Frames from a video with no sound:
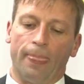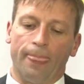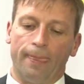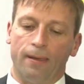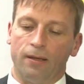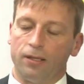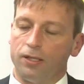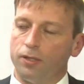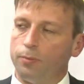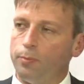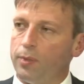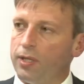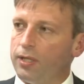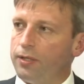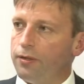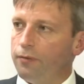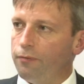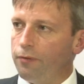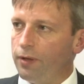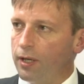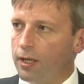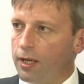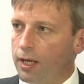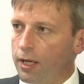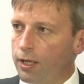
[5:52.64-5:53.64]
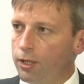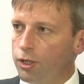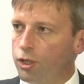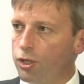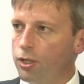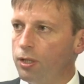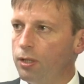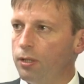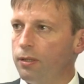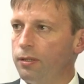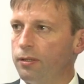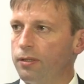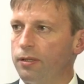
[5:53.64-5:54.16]

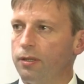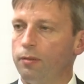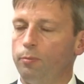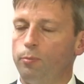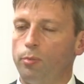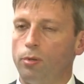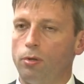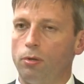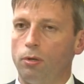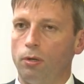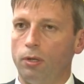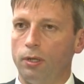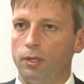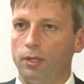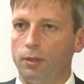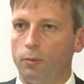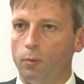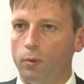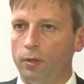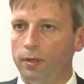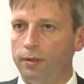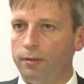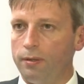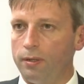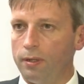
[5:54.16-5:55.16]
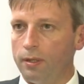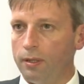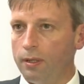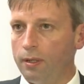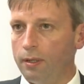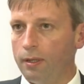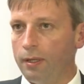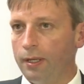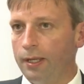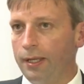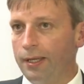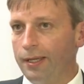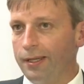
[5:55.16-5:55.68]
specification support, with
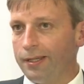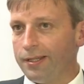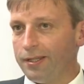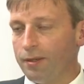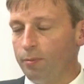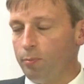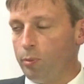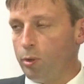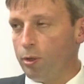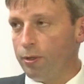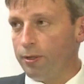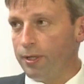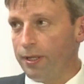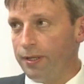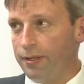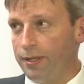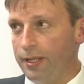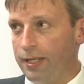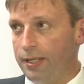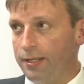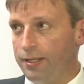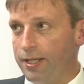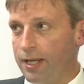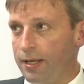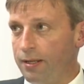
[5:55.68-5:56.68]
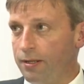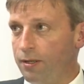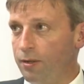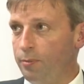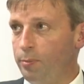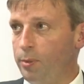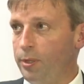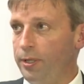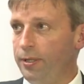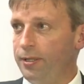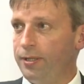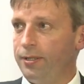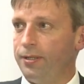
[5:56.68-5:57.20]
supporting the tender
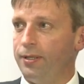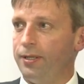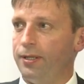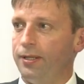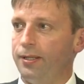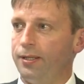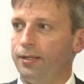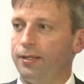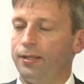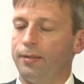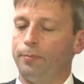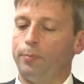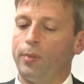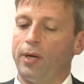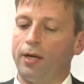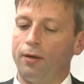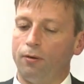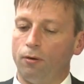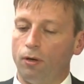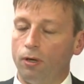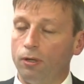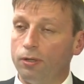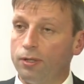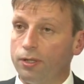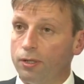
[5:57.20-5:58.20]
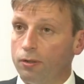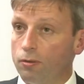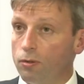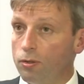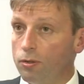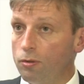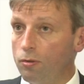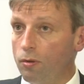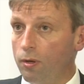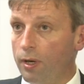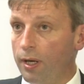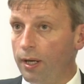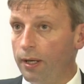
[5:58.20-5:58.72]
business, but also
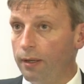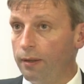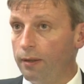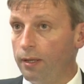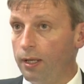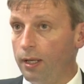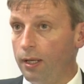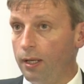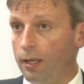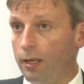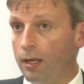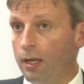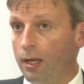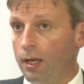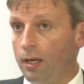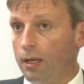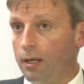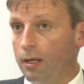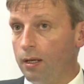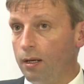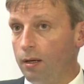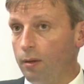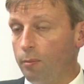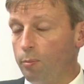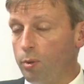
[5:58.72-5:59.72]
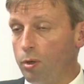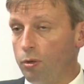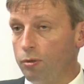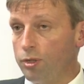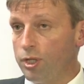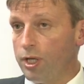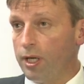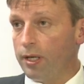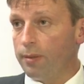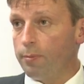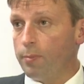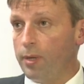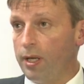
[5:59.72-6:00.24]
doing the
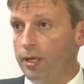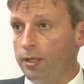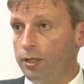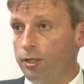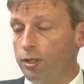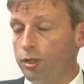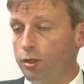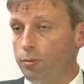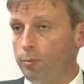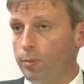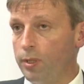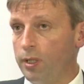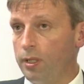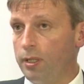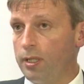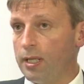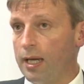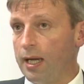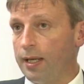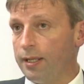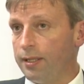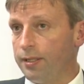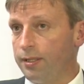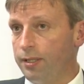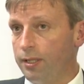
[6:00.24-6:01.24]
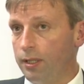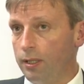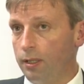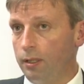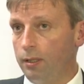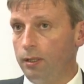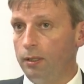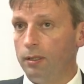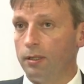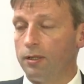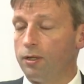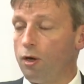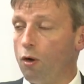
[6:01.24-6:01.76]
project management
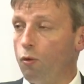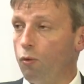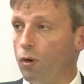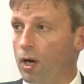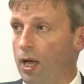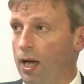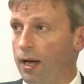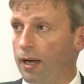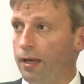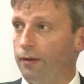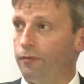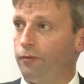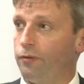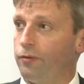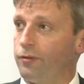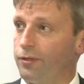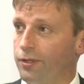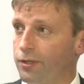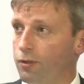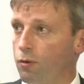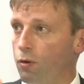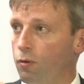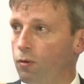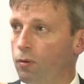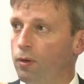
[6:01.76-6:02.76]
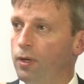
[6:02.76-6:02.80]
until go live. So